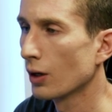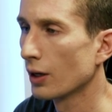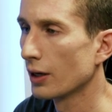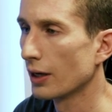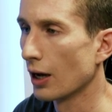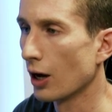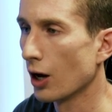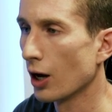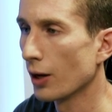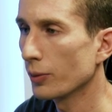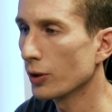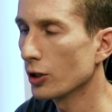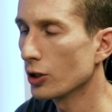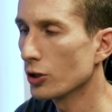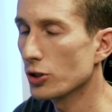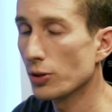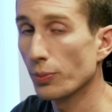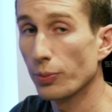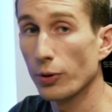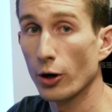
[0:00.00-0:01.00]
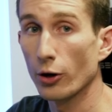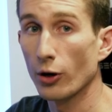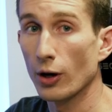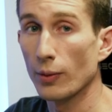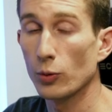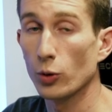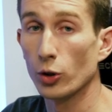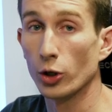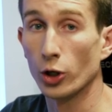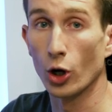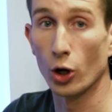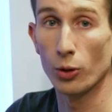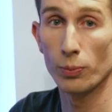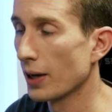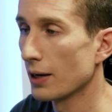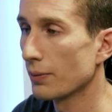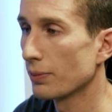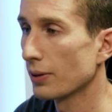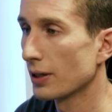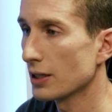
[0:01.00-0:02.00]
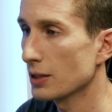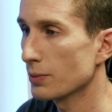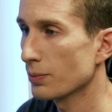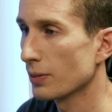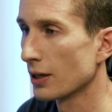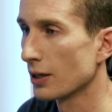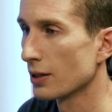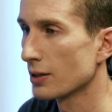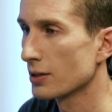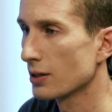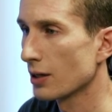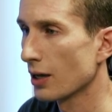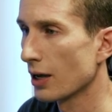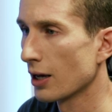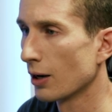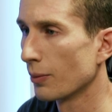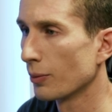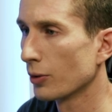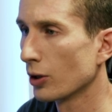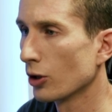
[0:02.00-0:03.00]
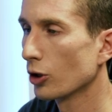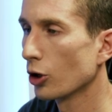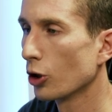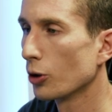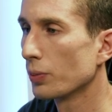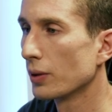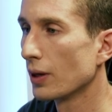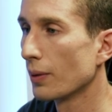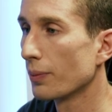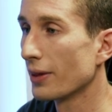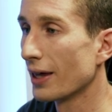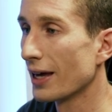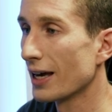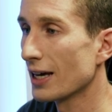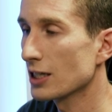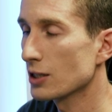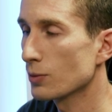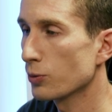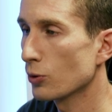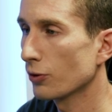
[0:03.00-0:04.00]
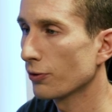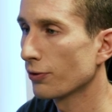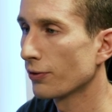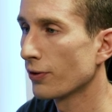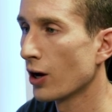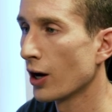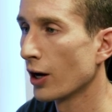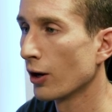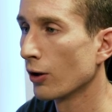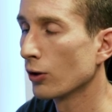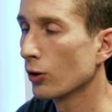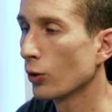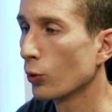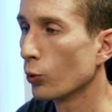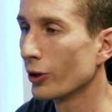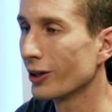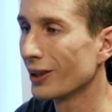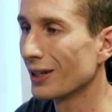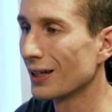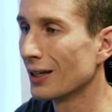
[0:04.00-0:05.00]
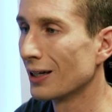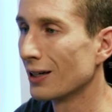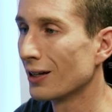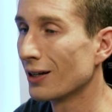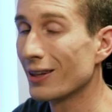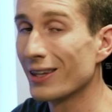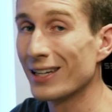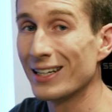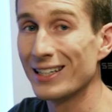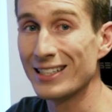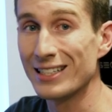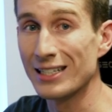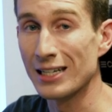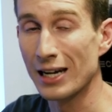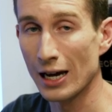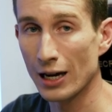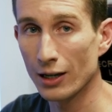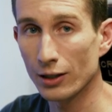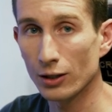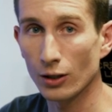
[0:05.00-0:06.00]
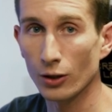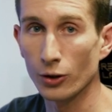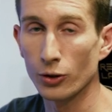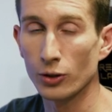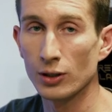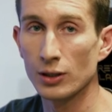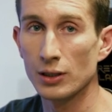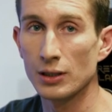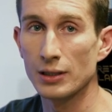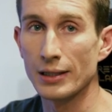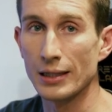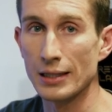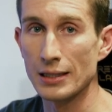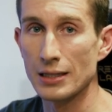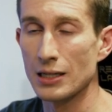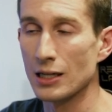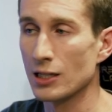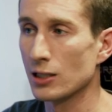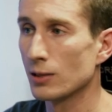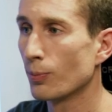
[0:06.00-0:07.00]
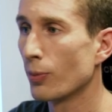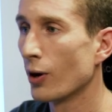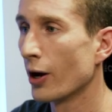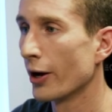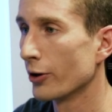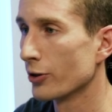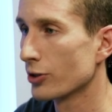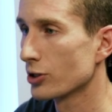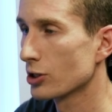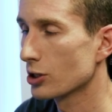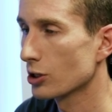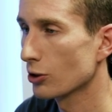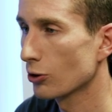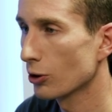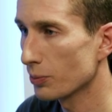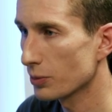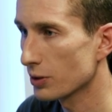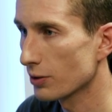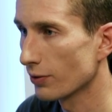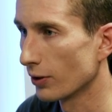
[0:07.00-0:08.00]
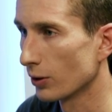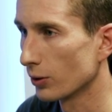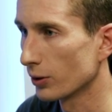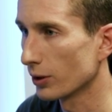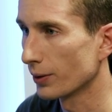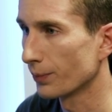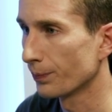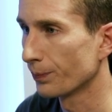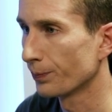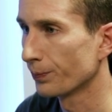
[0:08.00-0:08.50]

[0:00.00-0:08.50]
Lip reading: Now I'm going to use a program called Notepad++, and I'm going to open up the export file within the downloaded DCS Bios scripts folder.